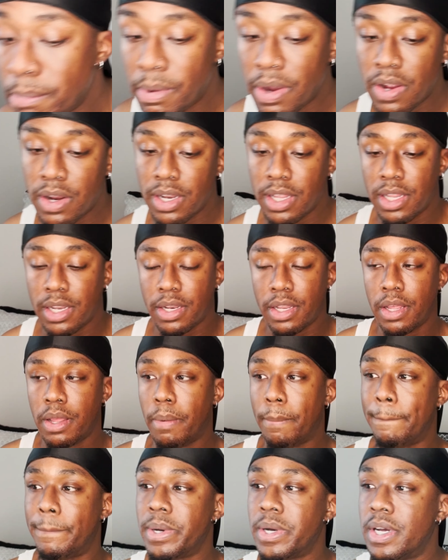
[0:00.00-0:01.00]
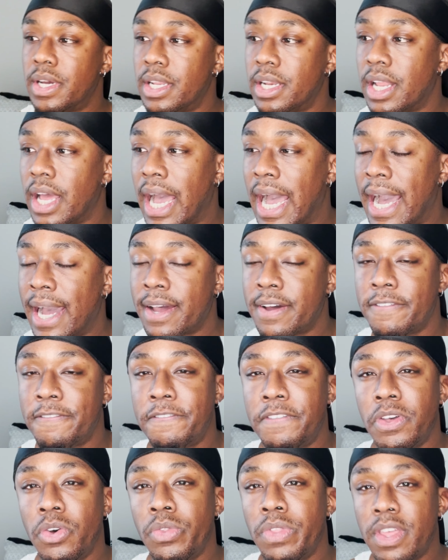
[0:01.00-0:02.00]
burning, but I could
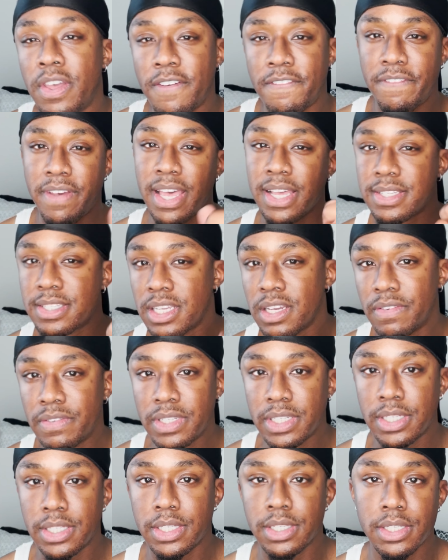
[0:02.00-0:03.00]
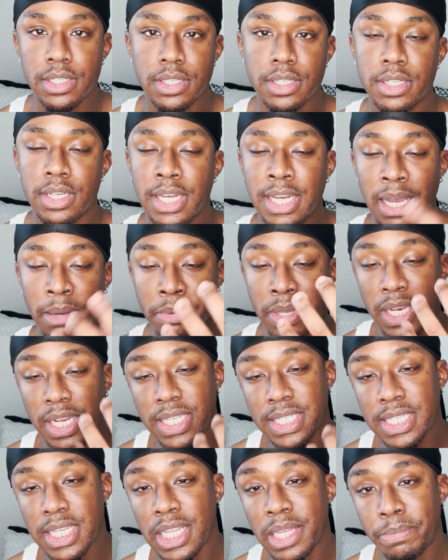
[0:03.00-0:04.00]
feel the effects of it. Like I'm
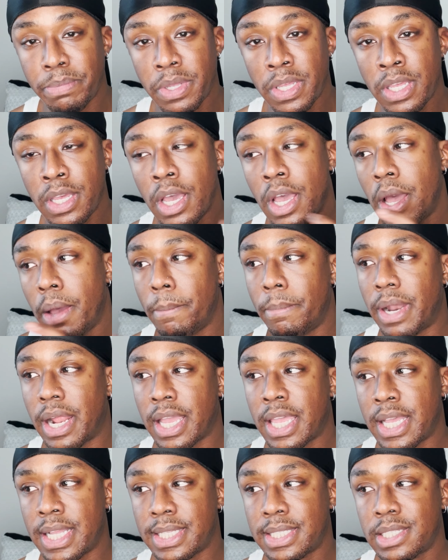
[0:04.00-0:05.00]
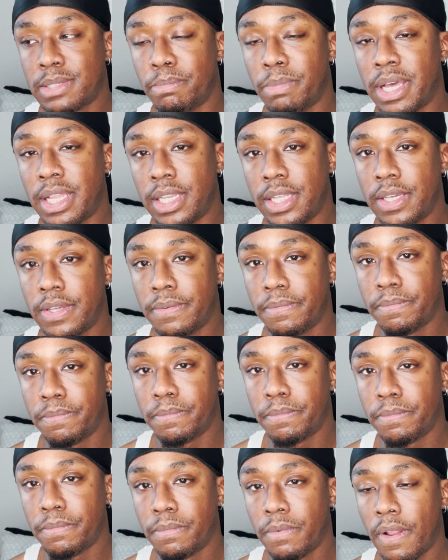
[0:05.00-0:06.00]
getting sleepy, but I can't smell it.
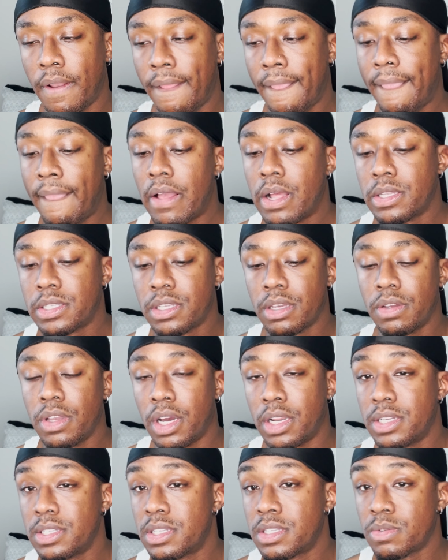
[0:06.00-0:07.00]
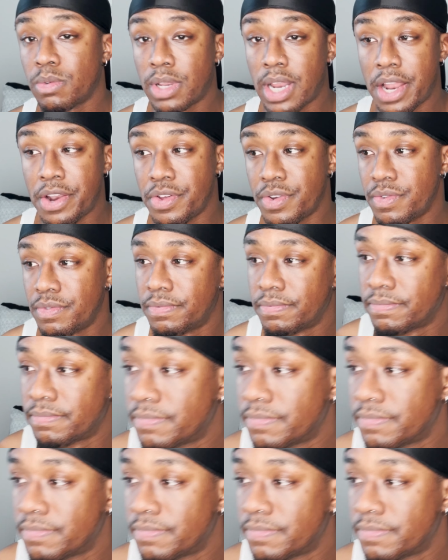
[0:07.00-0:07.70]
So y'all, this is what I do.